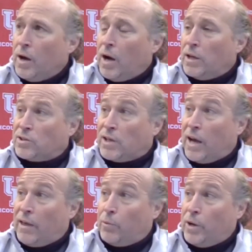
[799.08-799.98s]
He's a
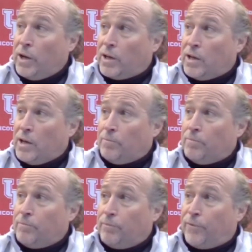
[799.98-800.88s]
guy that we need to keep
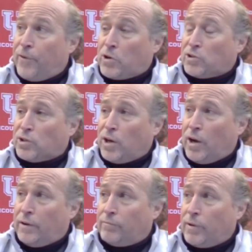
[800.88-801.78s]
focusing
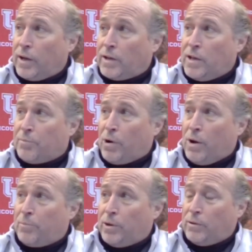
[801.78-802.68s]
on and keep
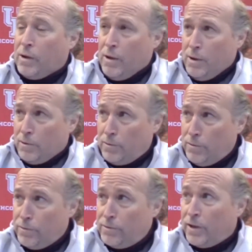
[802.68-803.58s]
repping.
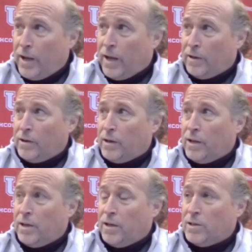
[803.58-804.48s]
And
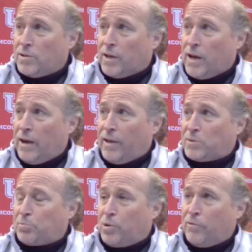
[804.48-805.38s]
he's a guy that's
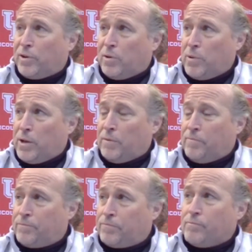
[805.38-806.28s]
proven to be
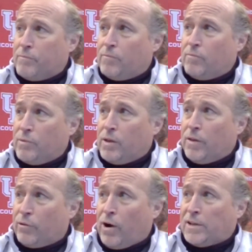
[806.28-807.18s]
in
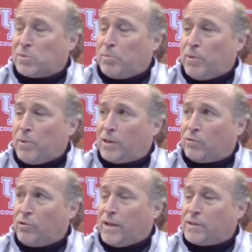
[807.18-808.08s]
the right spot at
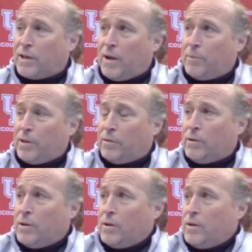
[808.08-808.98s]
the right time, and
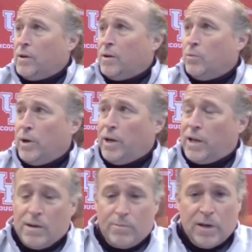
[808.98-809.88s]
we need to
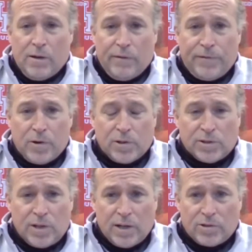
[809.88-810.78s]
keep
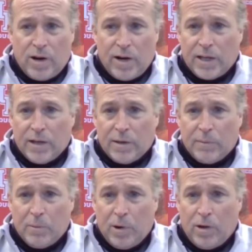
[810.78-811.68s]
focusing on trying to get him
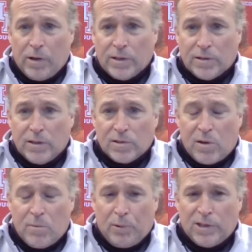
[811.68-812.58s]
the ball. His
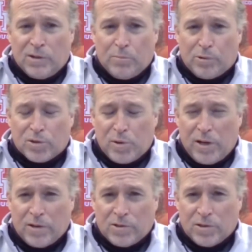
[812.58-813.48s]
completion
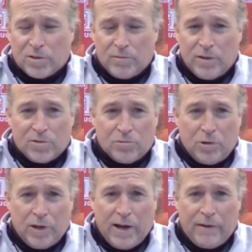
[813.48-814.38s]
percentage is
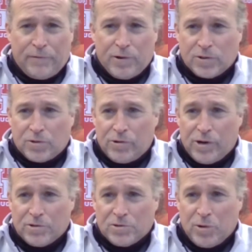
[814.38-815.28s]
really high for his
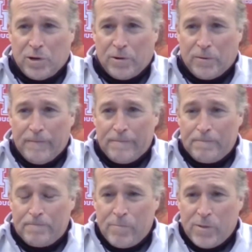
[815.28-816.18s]
career as well.
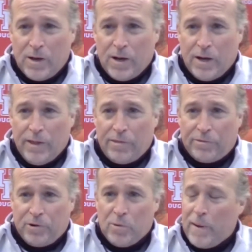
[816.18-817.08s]
That
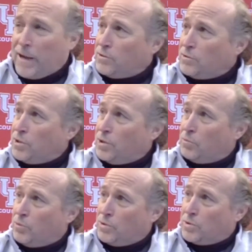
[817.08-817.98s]
throw back to
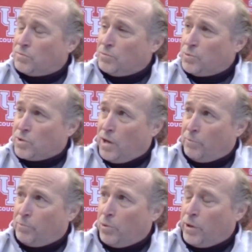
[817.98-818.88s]
Tune was
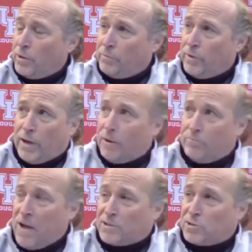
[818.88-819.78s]
on point.
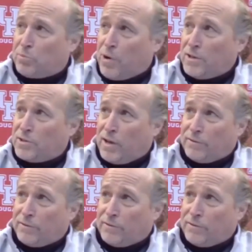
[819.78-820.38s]
Not surprising.